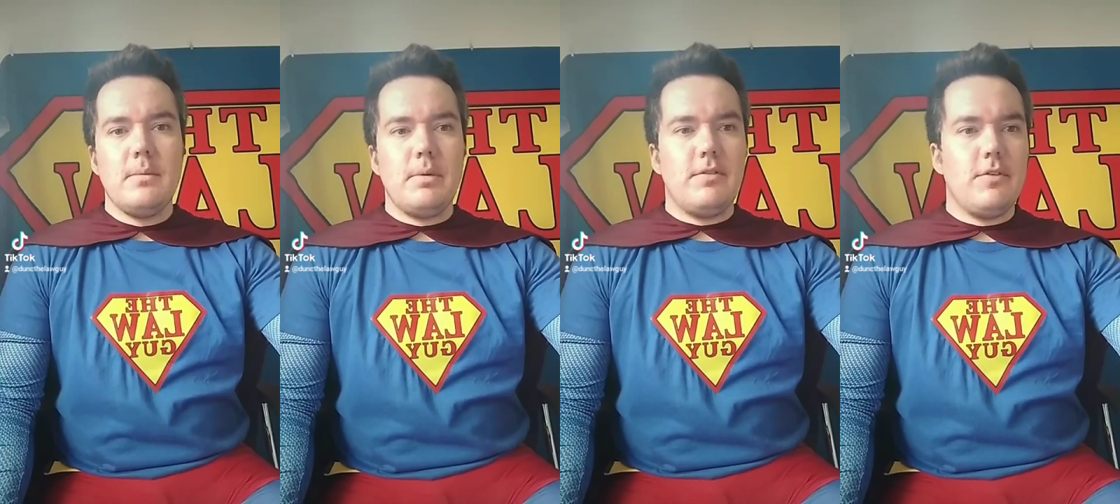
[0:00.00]

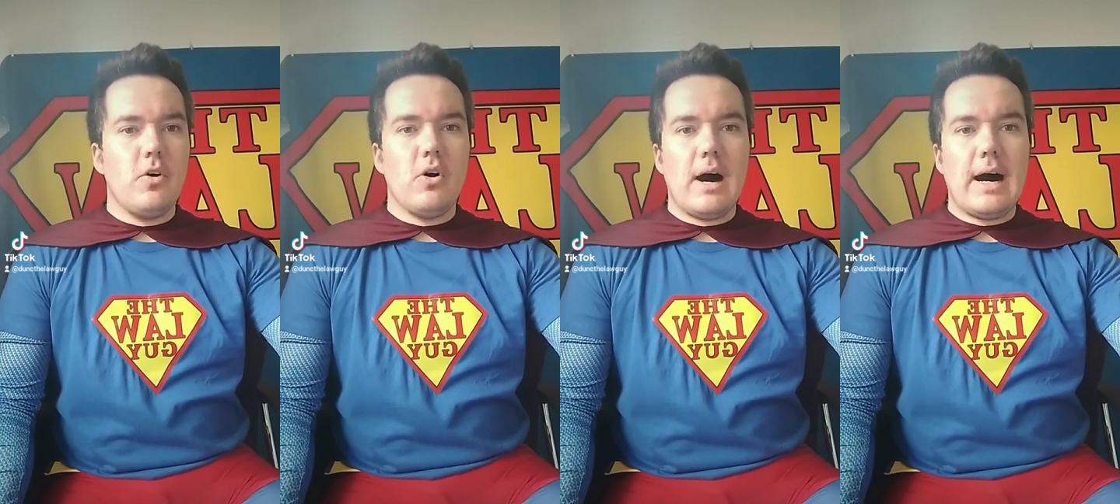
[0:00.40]

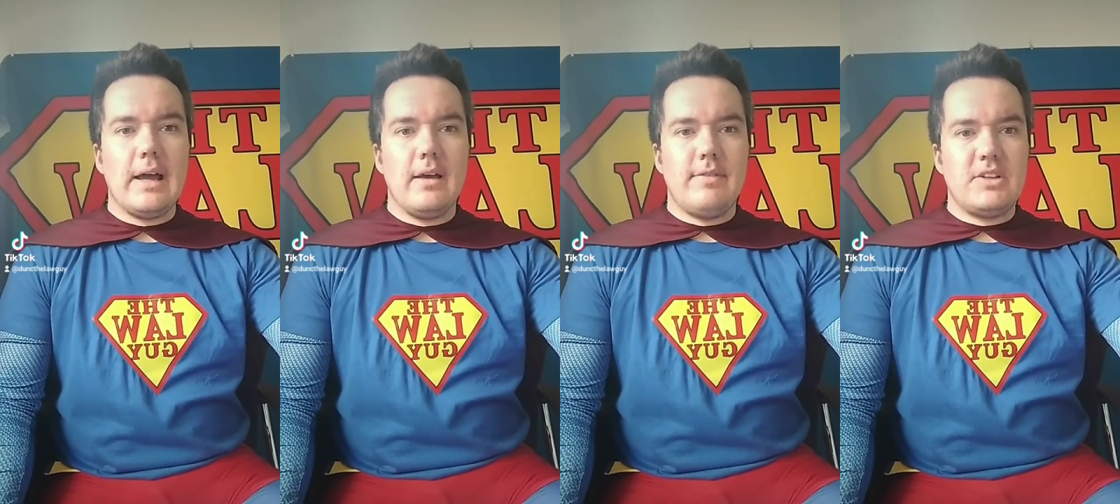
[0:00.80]
before
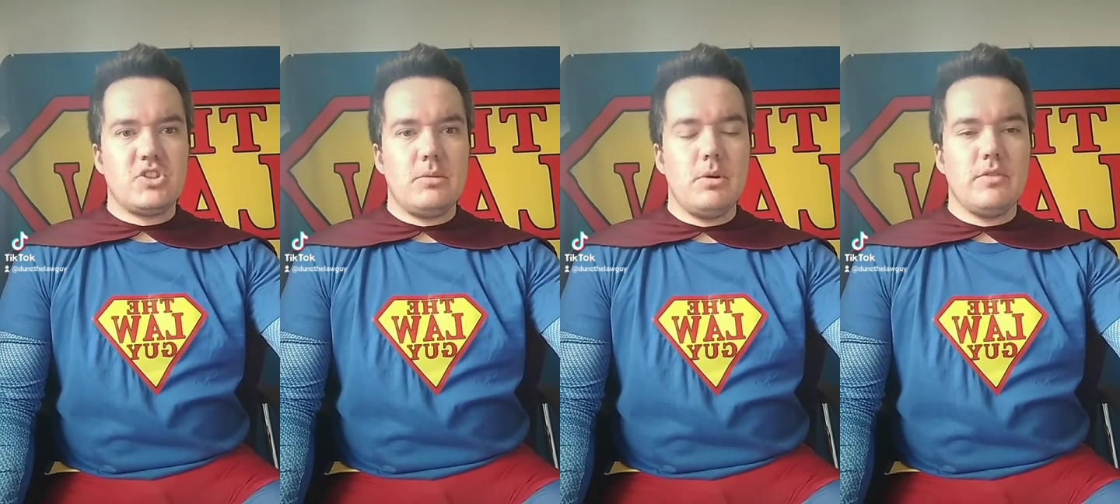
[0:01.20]
I
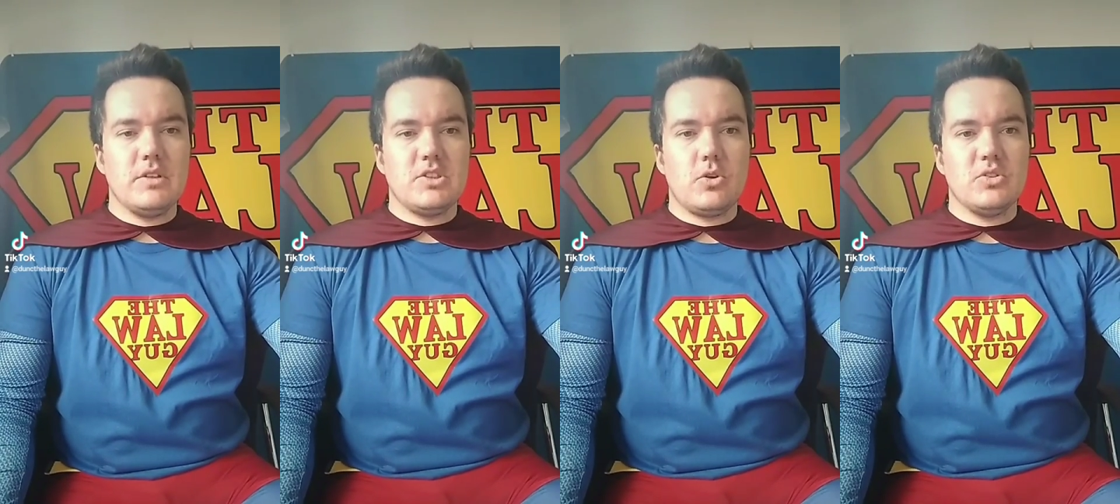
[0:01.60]
eventually move
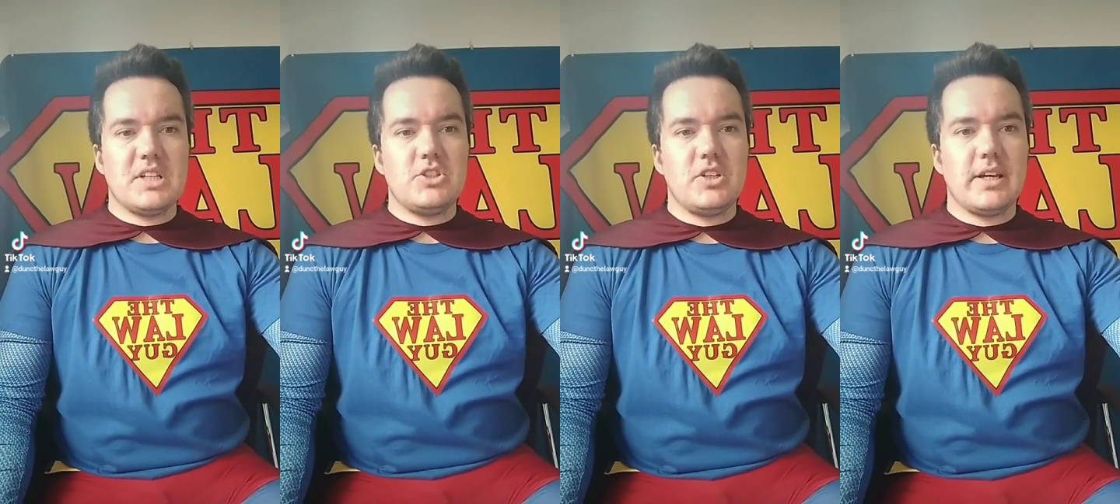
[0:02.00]
on to
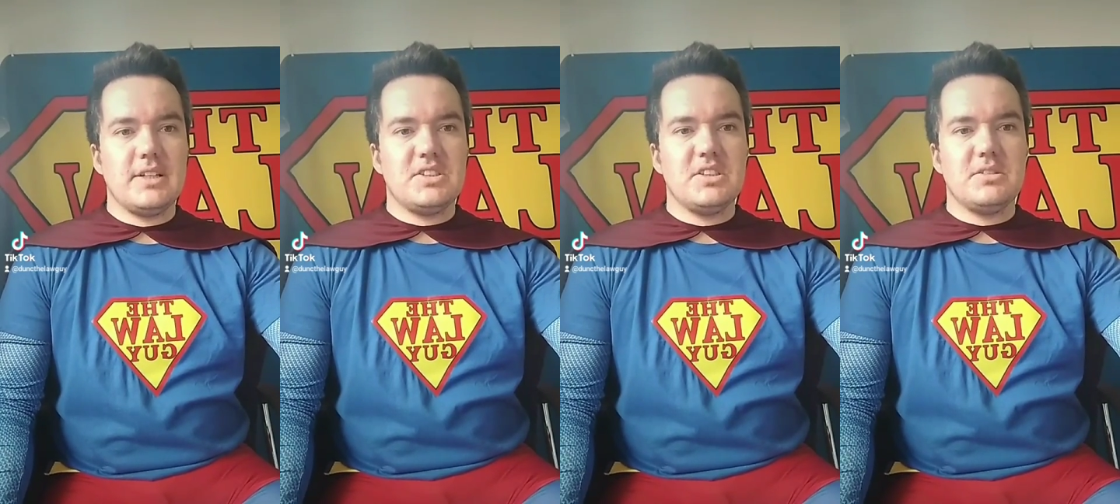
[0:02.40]
causation
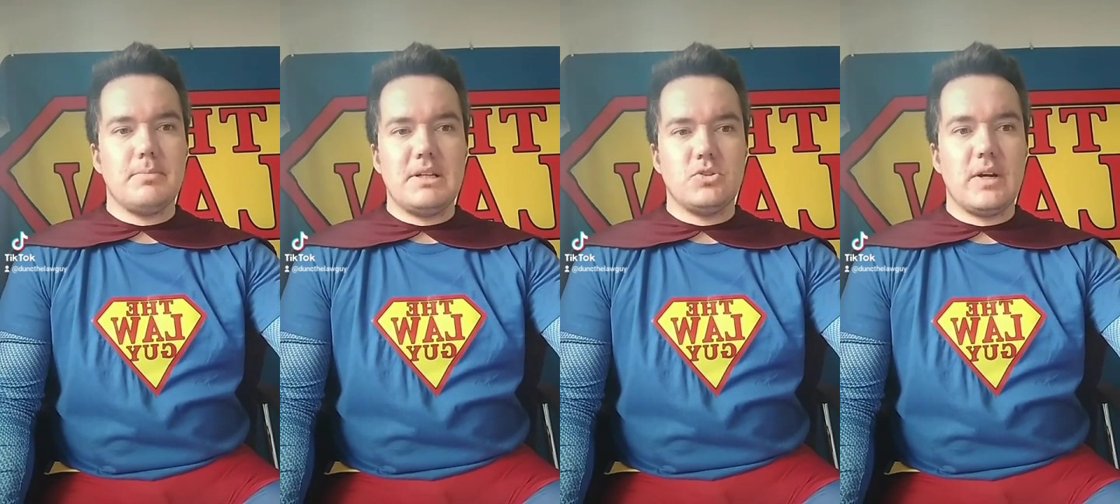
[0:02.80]
cases,
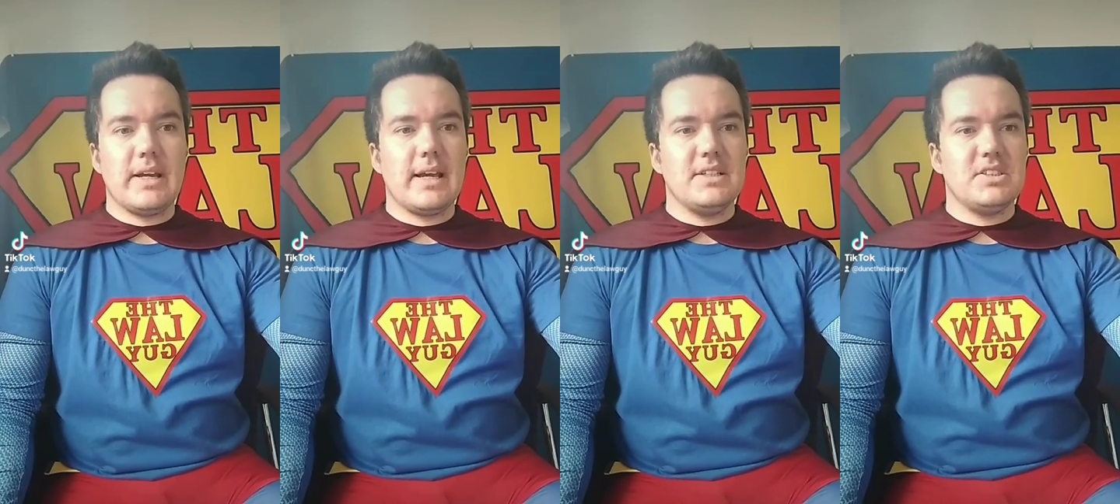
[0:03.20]
mens rea
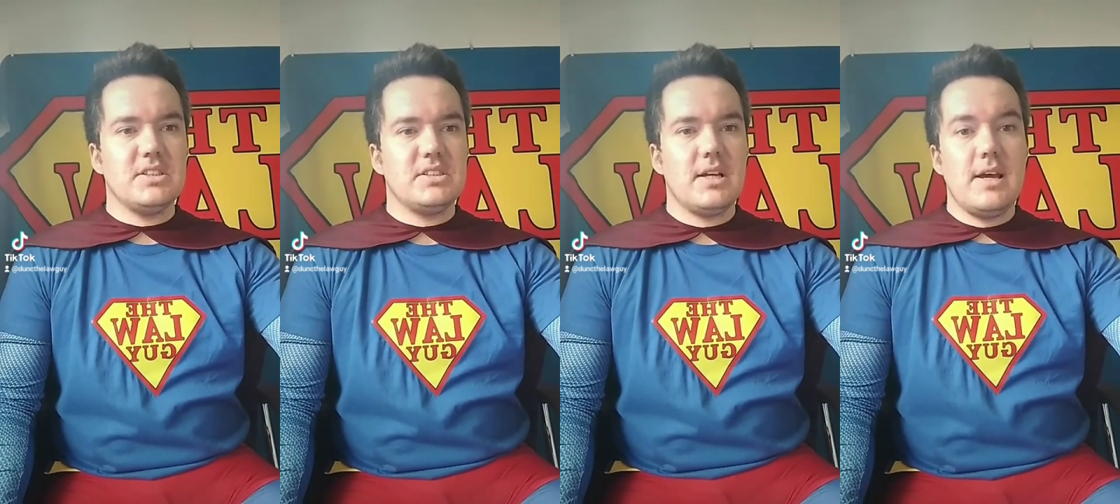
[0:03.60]
cases,